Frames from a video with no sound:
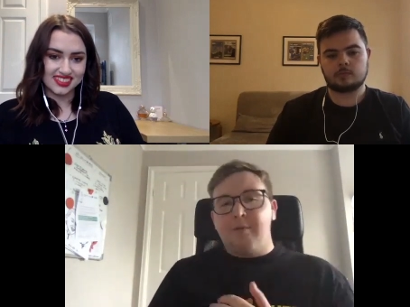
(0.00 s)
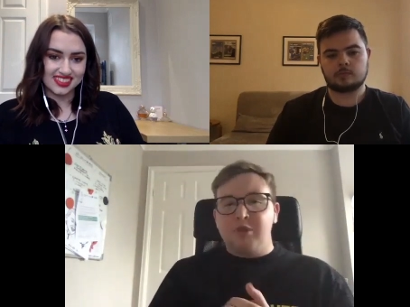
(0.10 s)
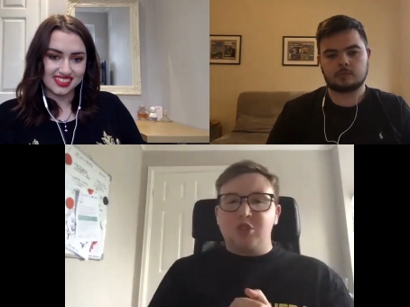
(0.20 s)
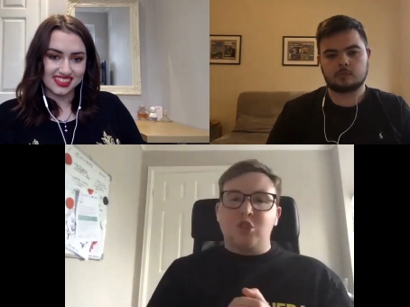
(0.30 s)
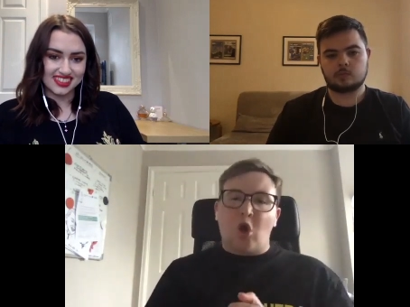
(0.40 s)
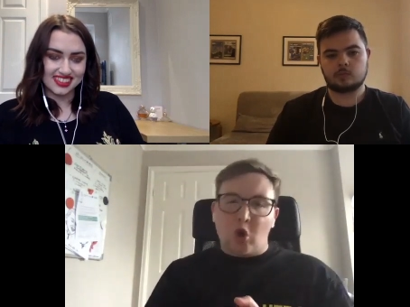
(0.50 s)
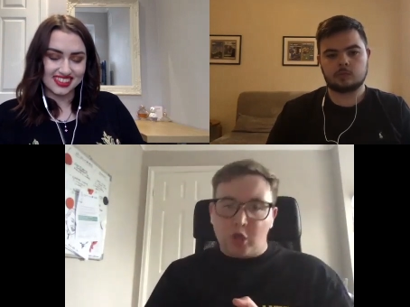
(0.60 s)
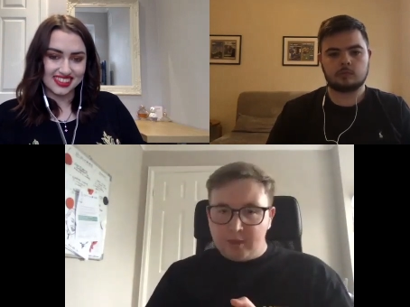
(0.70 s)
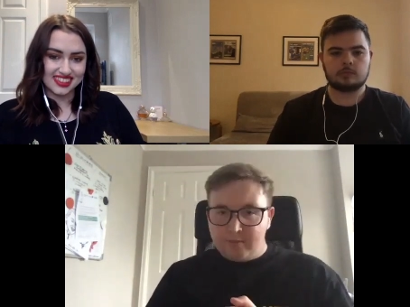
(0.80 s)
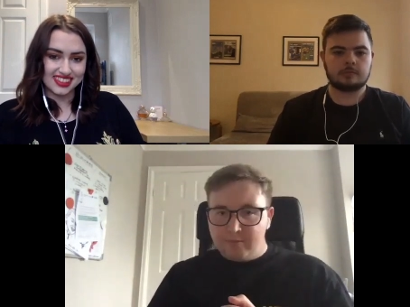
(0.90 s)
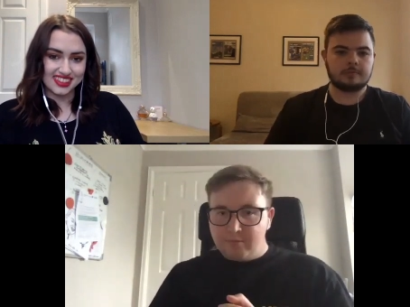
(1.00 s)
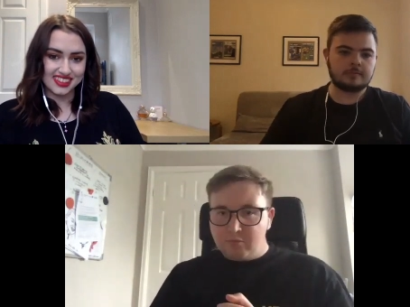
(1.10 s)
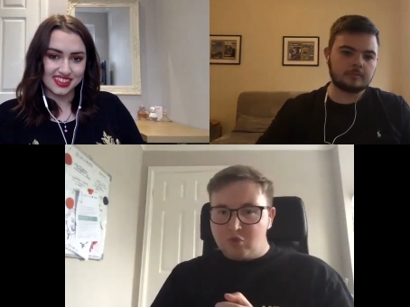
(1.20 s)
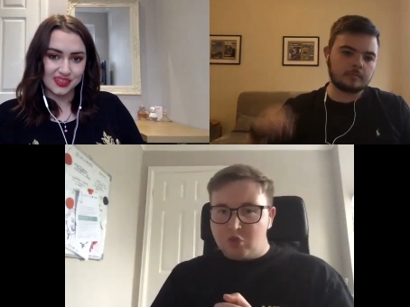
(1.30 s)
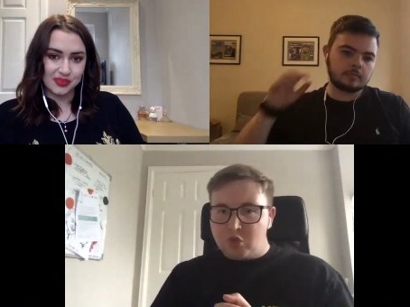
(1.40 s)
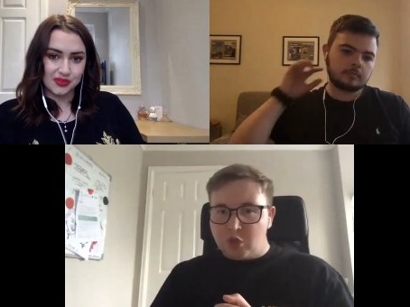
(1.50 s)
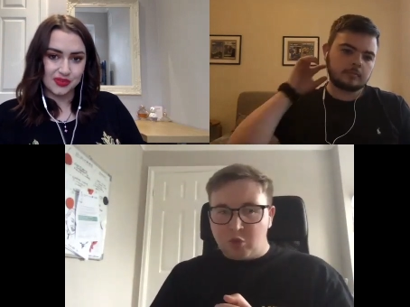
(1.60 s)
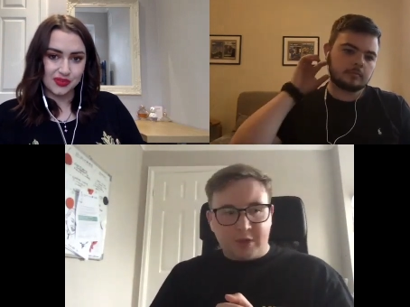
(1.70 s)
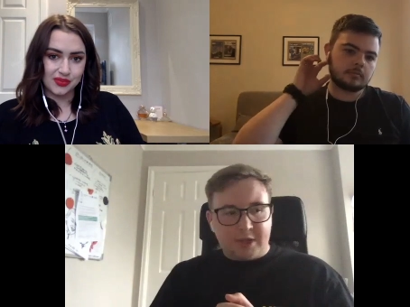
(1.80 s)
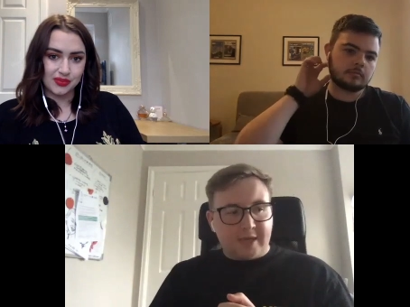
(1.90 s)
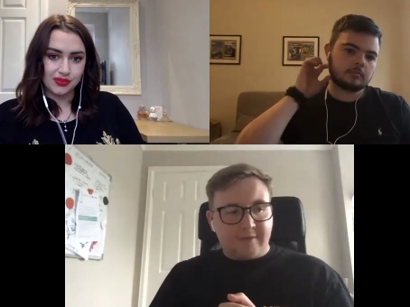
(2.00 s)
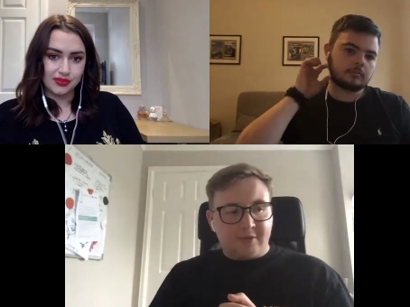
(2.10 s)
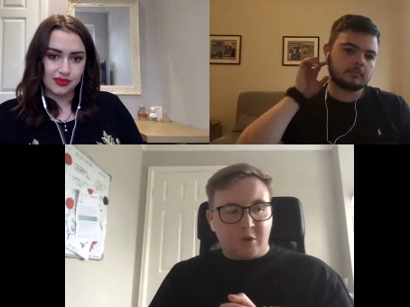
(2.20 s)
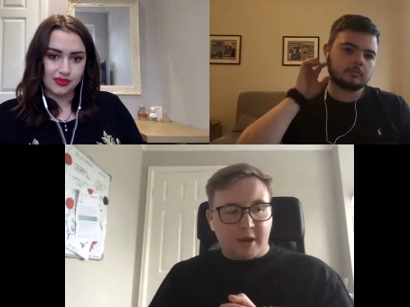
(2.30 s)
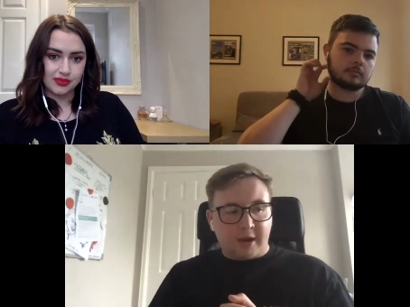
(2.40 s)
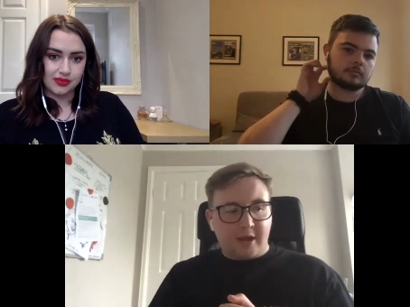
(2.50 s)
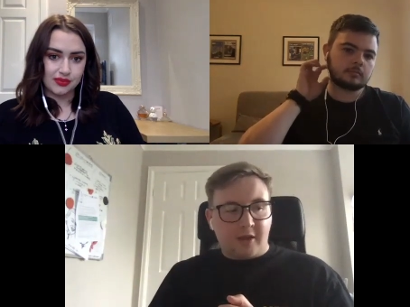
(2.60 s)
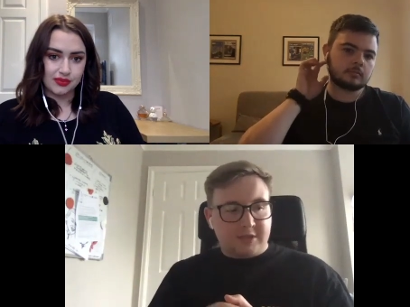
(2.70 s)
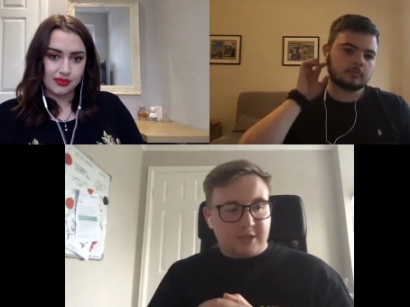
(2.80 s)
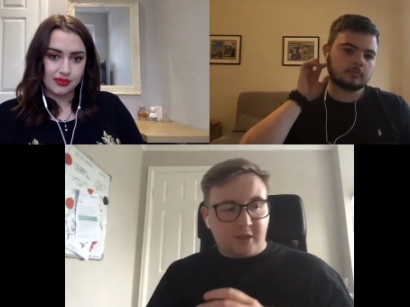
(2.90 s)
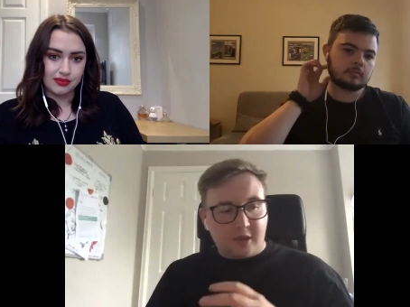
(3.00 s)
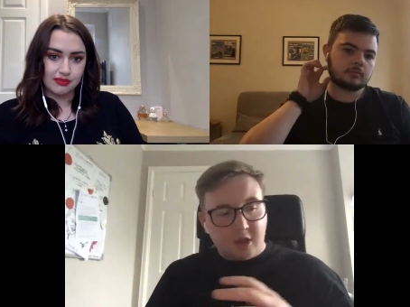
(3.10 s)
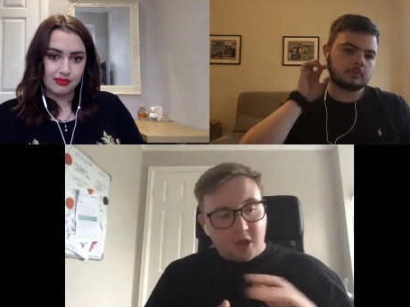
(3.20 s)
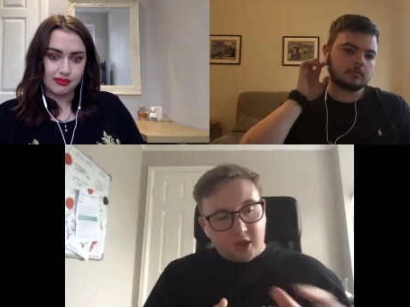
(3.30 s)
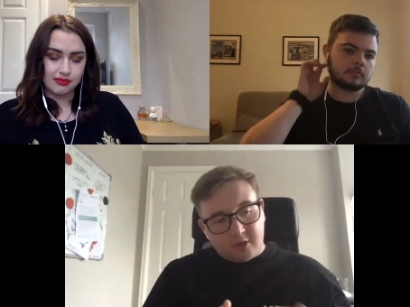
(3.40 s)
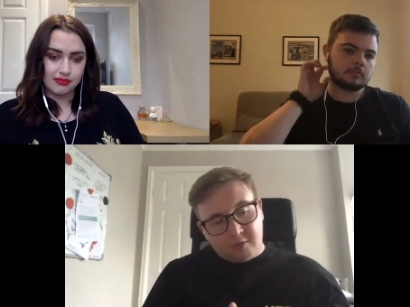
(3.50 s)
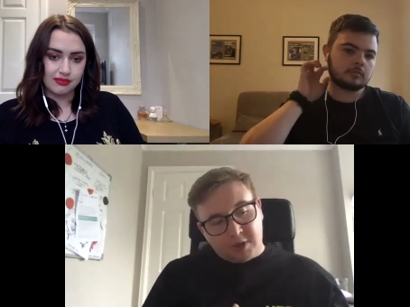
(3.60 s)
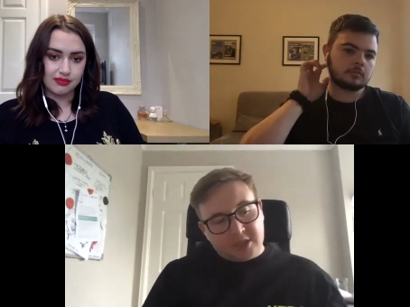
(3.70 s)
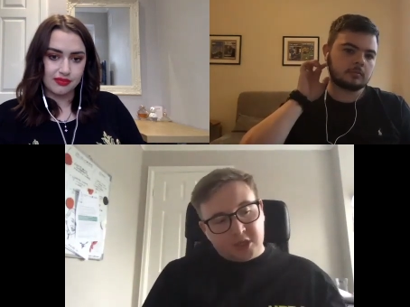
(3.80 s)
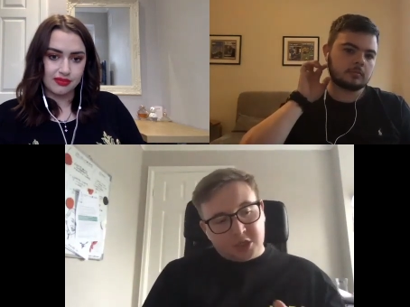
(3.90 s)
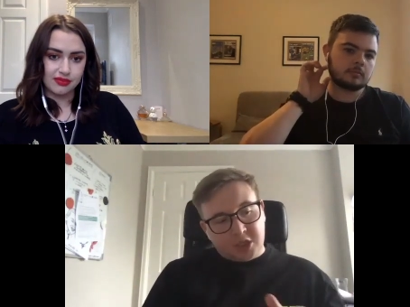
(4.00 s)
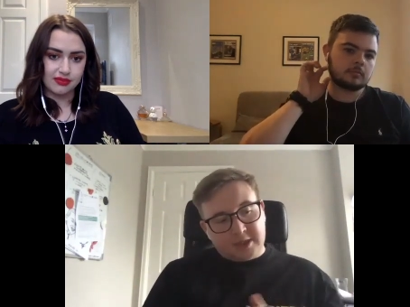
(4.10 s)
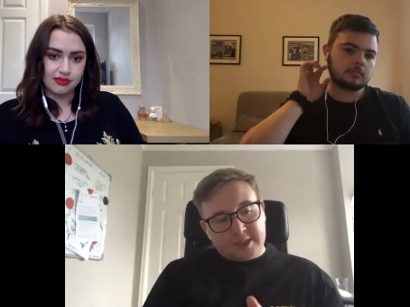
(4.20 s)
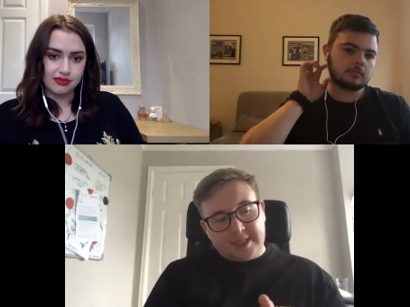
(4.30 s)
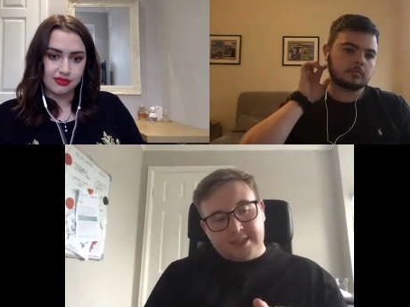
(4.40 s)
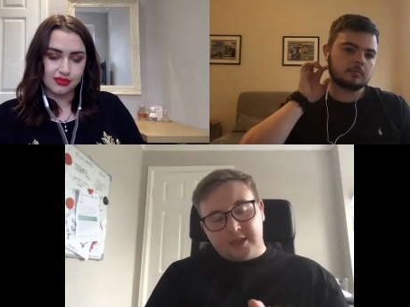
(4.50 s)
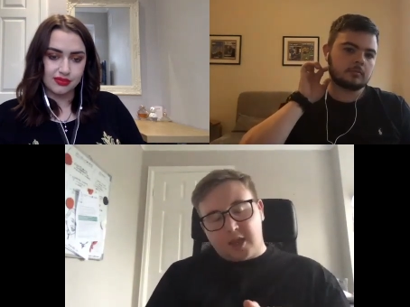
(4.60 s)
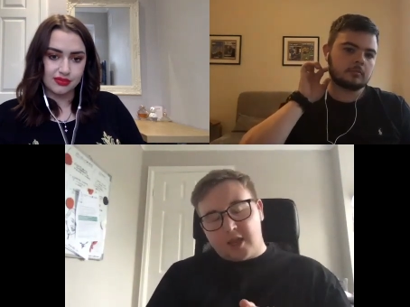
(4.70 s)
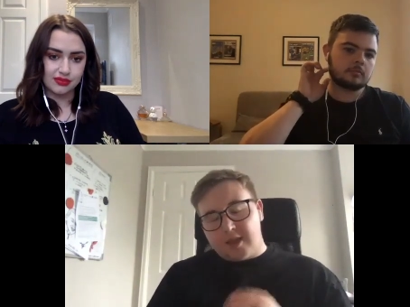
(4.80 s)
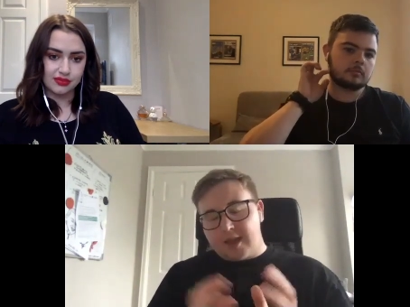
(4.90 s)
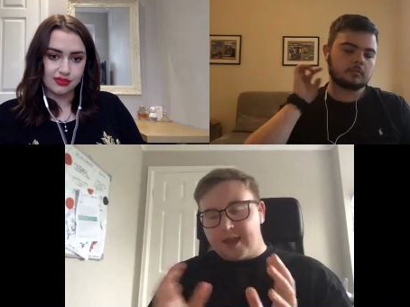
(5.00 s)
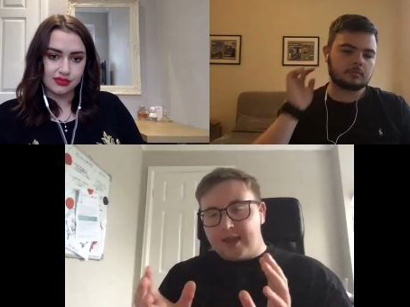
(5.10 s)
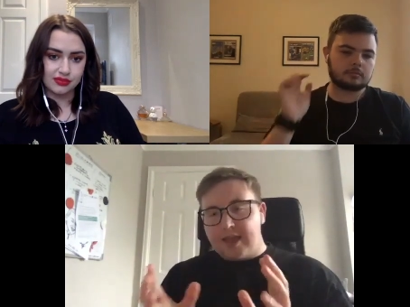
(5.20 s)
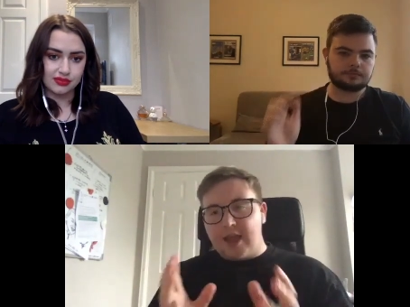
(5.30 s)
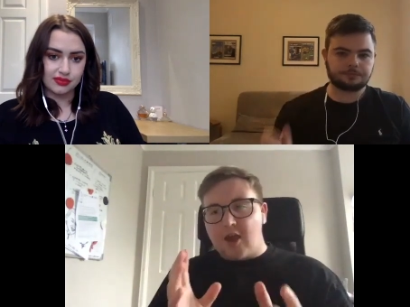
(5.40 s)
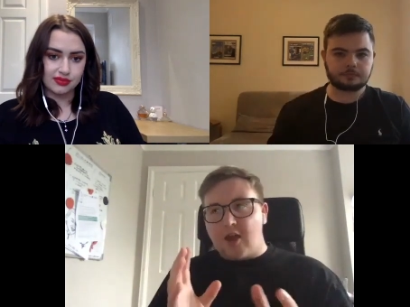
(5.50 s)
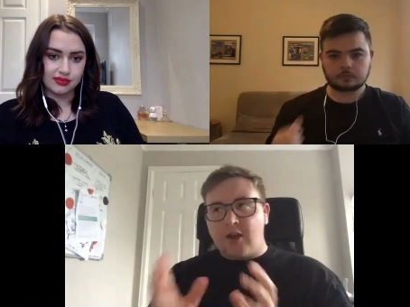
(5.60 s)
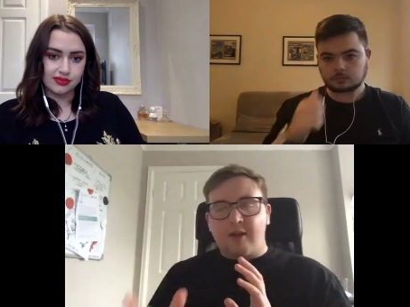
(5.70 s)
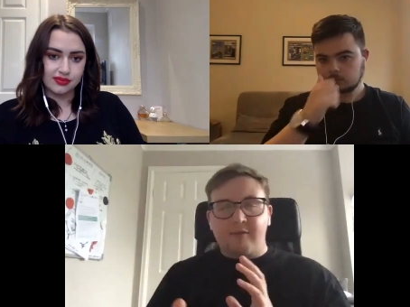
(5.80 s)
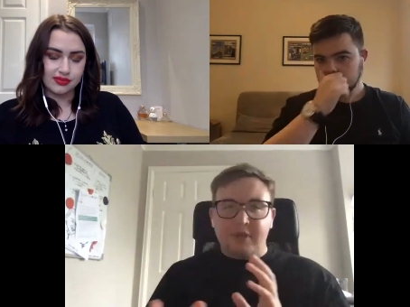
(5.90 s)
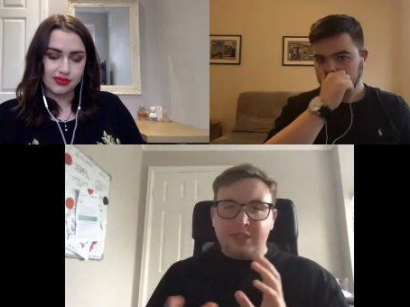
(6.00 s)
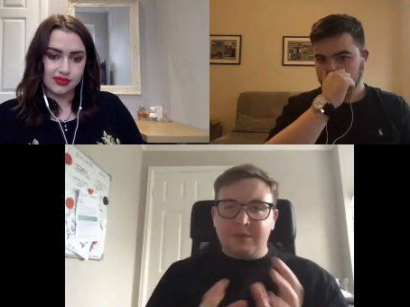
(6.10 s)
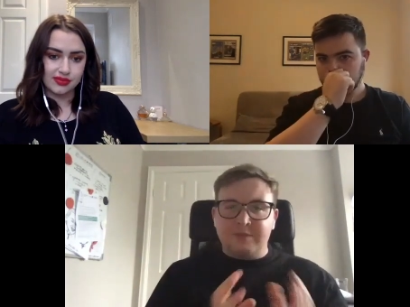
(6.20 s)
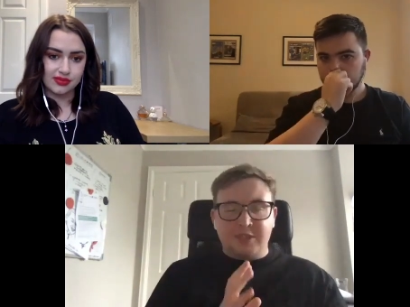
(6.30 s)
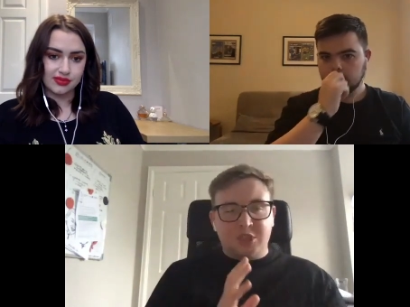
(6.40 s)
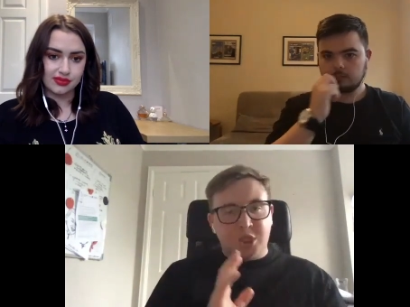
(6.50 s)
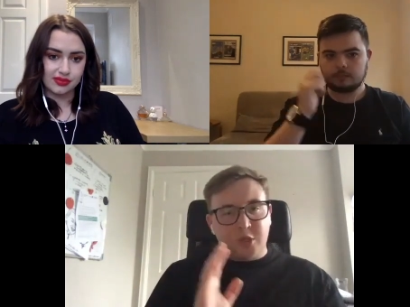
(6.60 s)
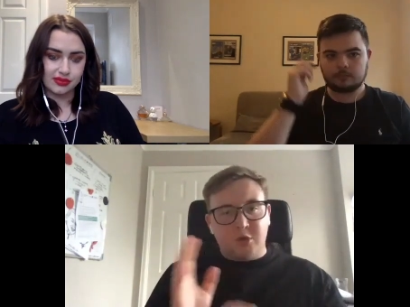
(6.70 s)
Speaker 1: much time do we give Karanka? Obviously, research shows that he's, on average, he spends at two,